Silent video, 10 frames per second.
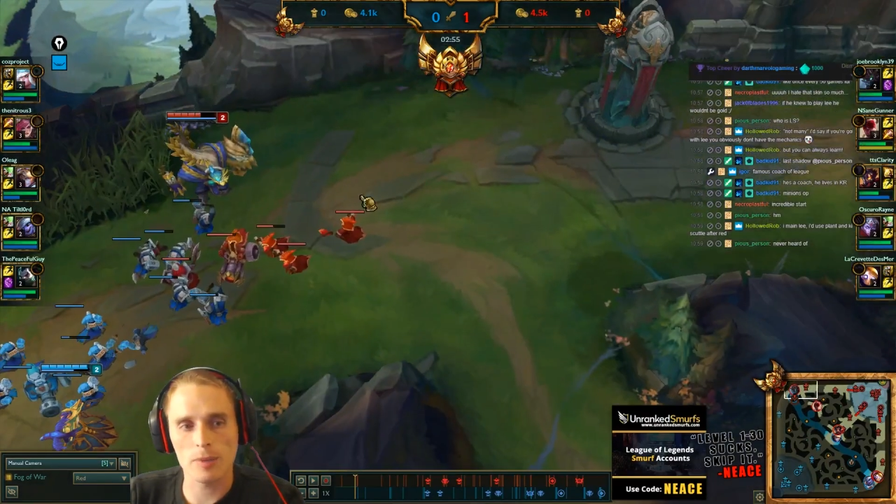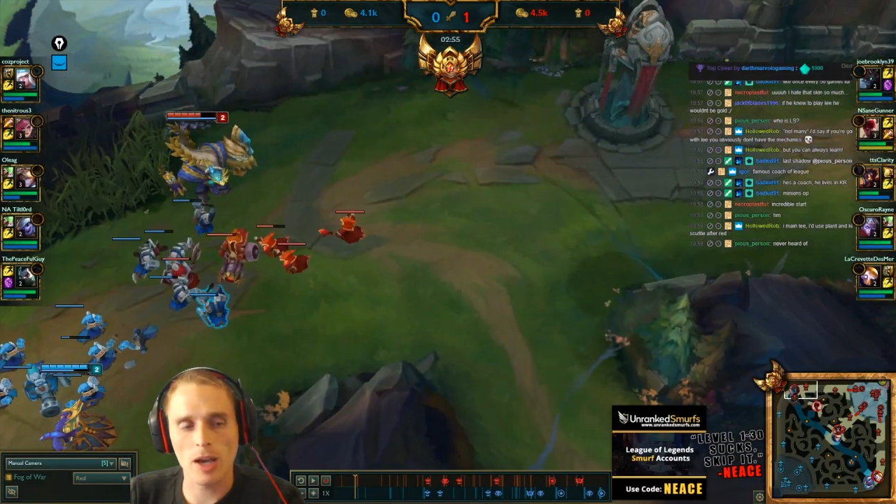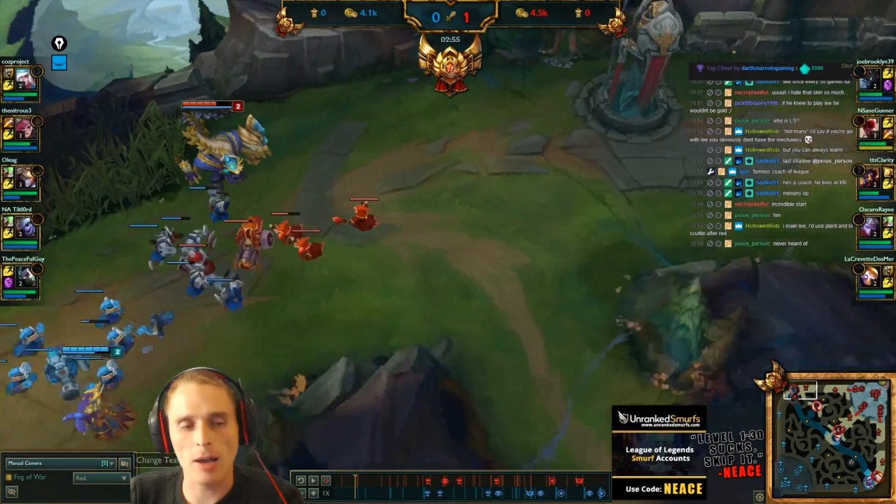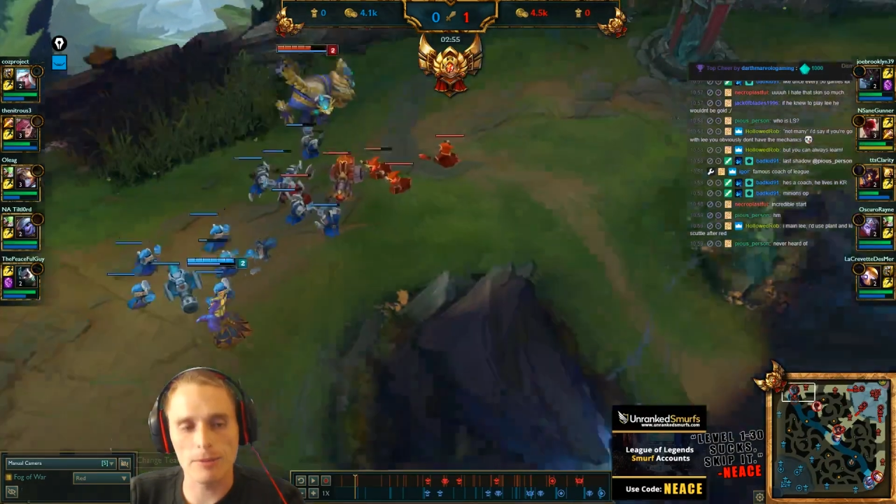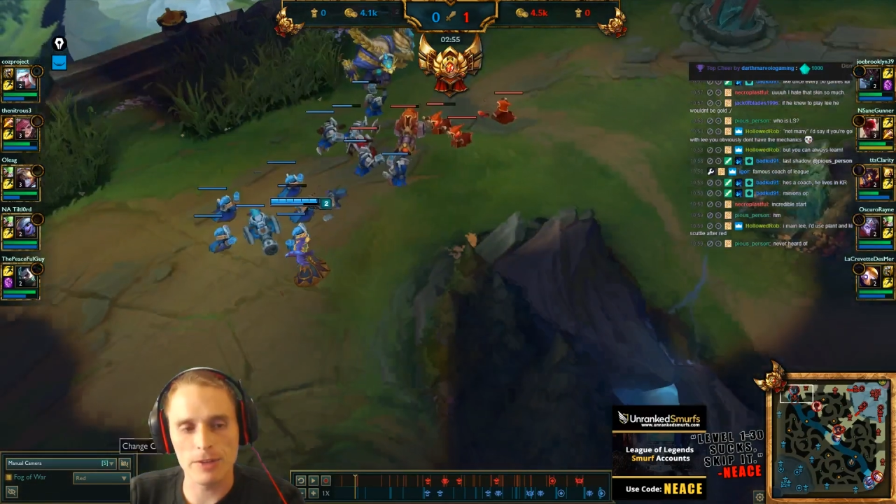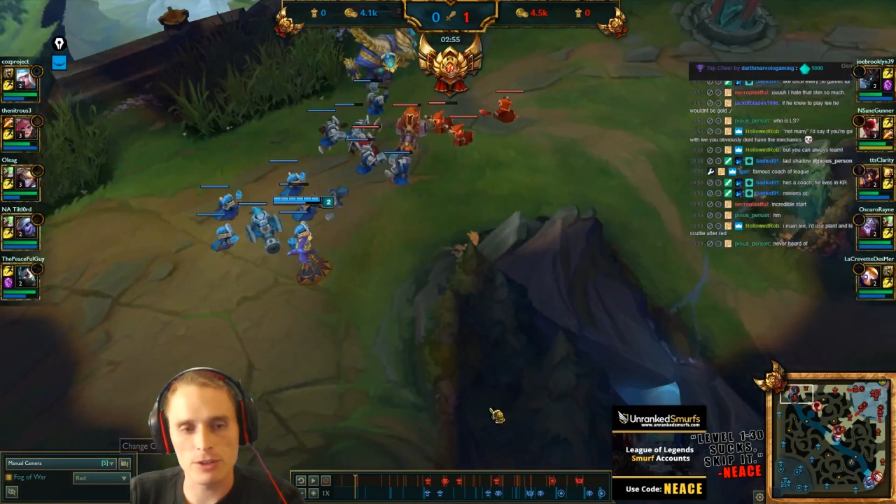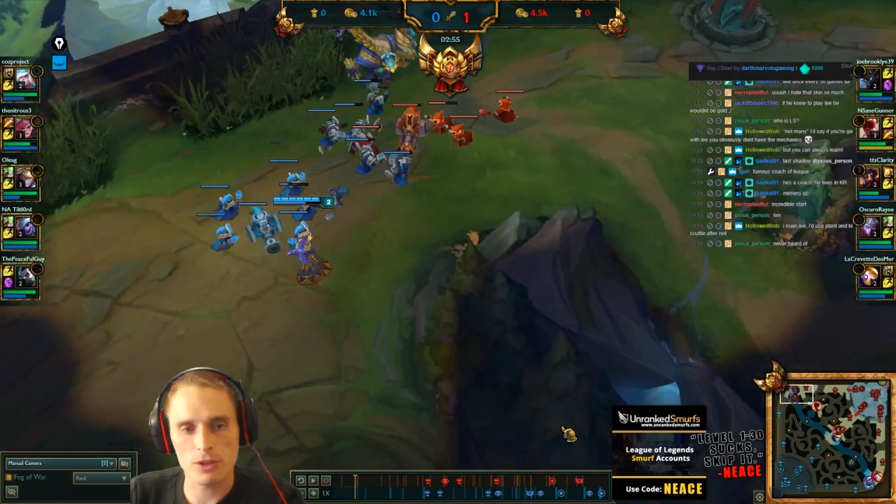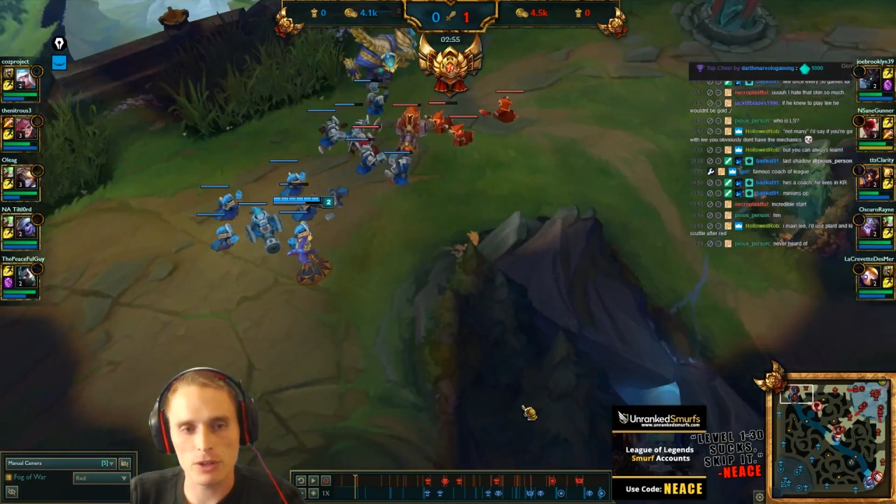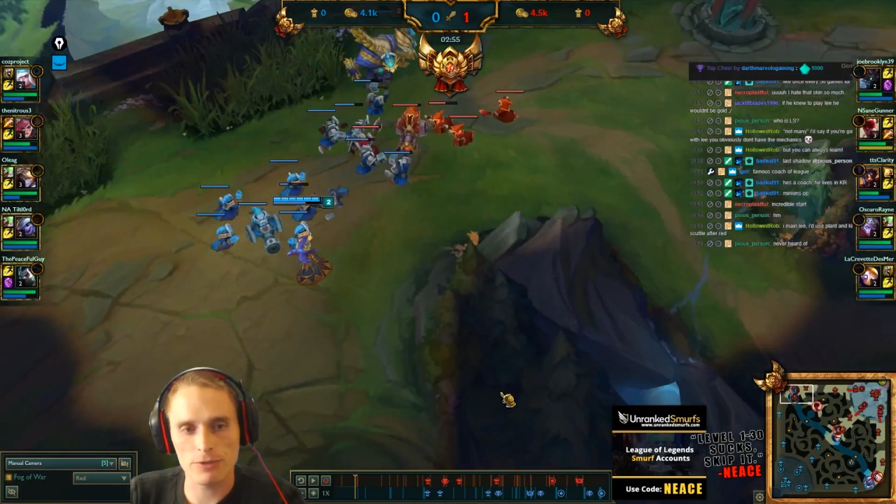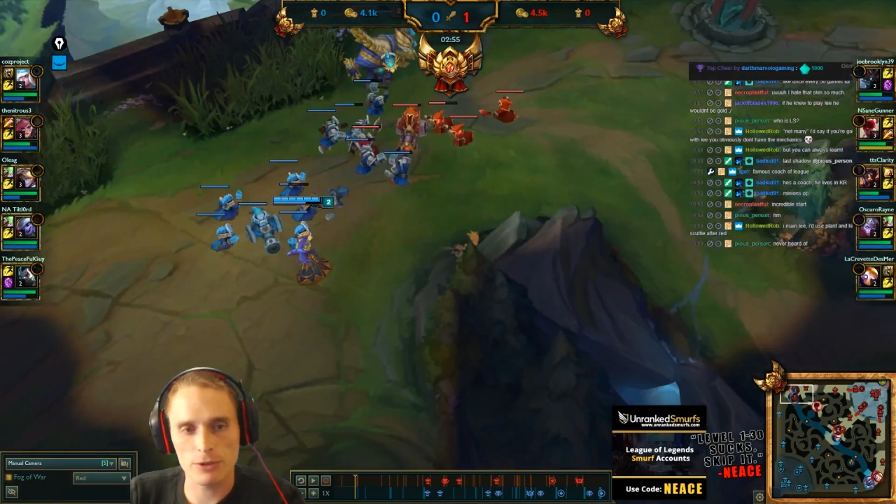top
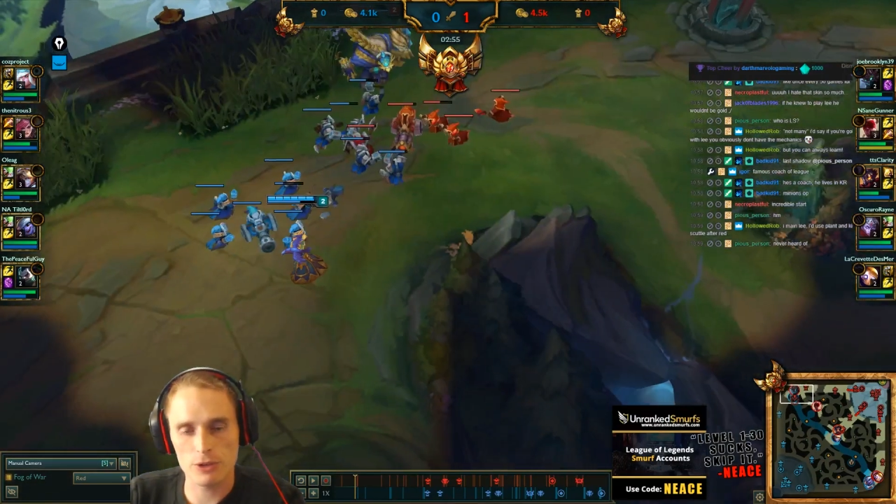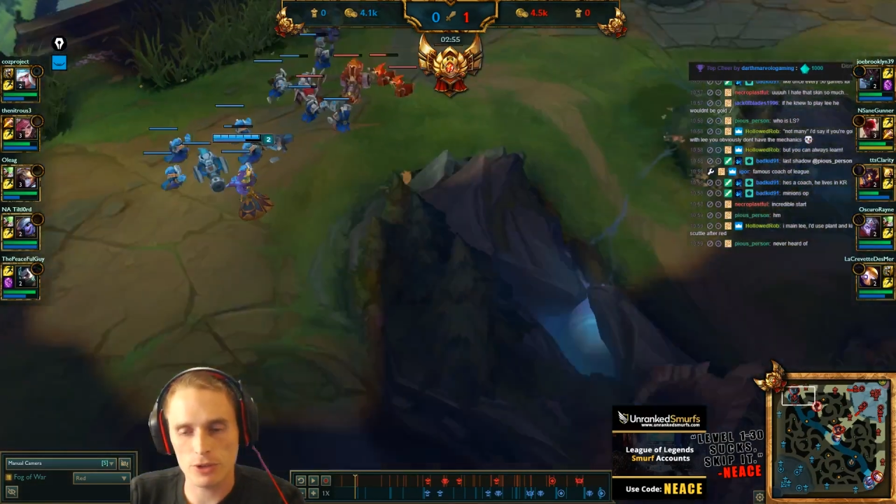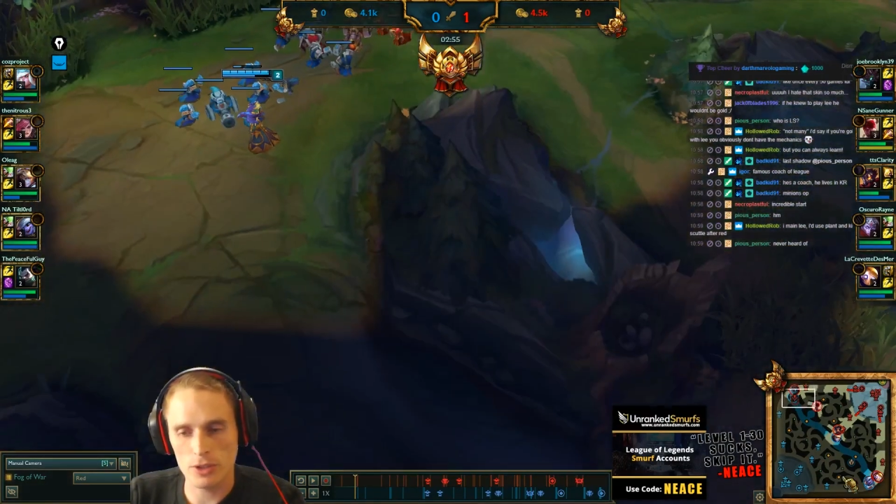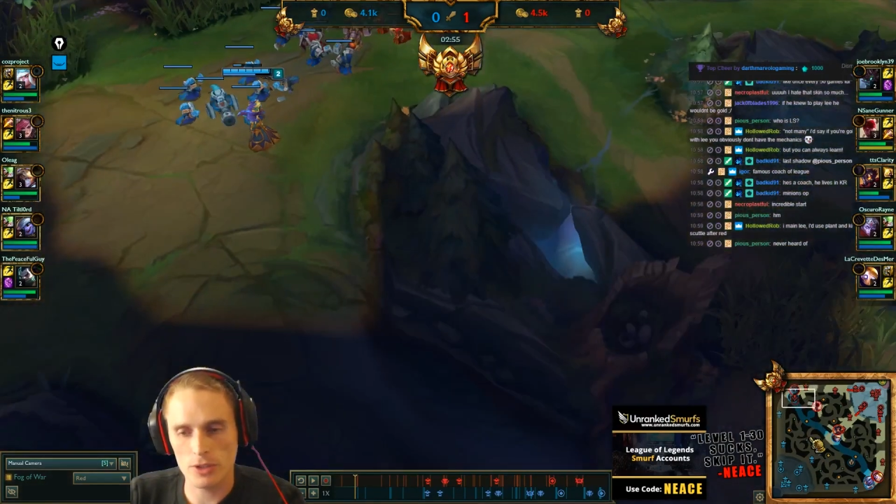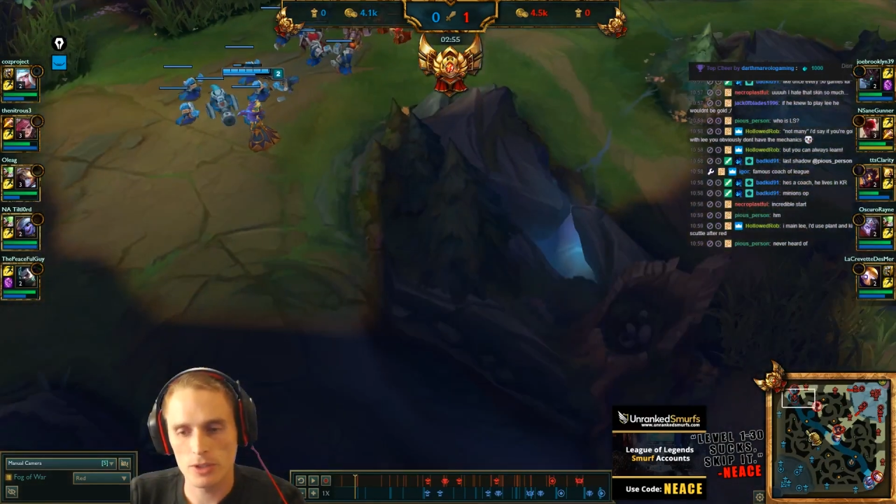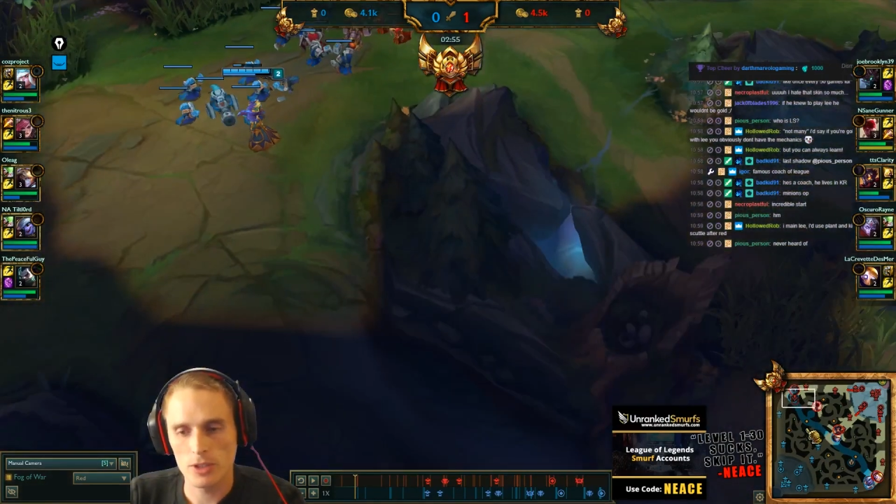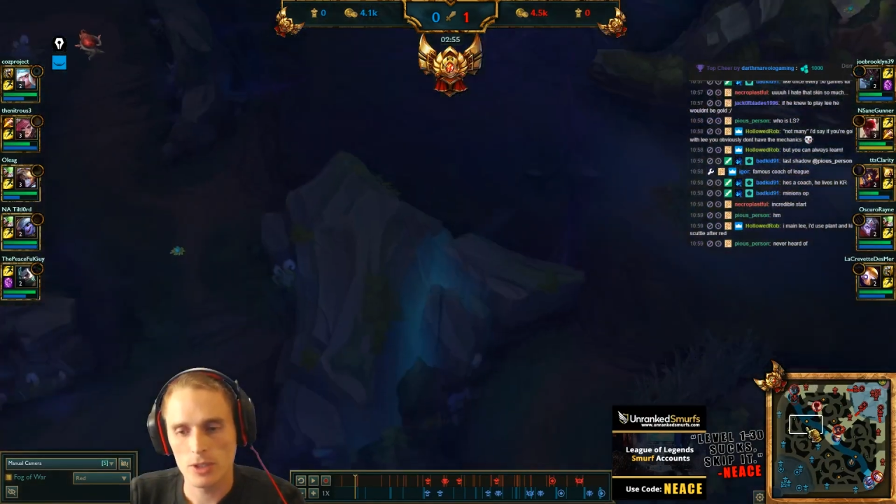eventually for sure,